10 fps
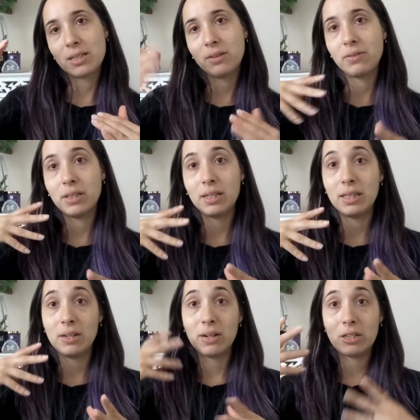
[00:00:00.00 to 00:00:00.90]
I find that
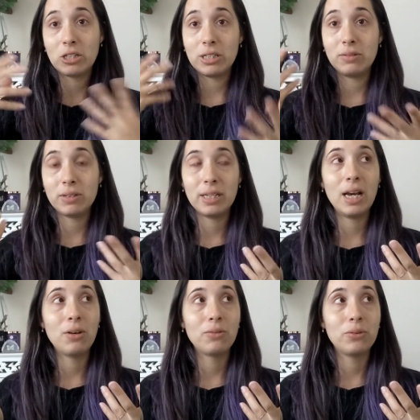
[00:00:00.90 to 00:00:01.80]
they're actually really
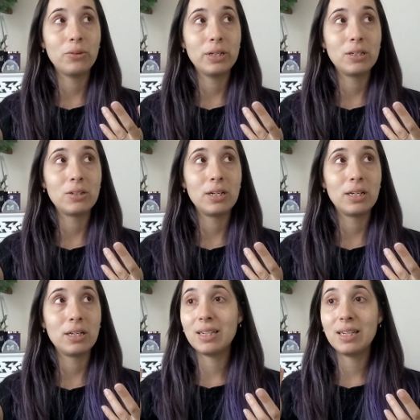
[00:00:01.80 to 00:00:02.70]
helpful in
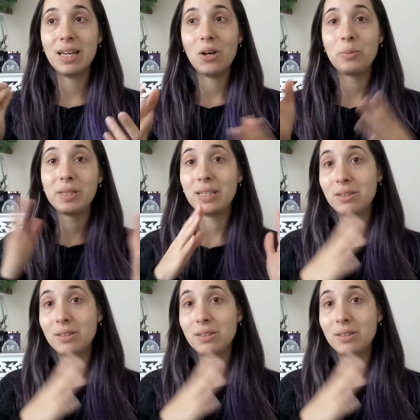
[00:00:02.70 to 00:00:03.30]
helping the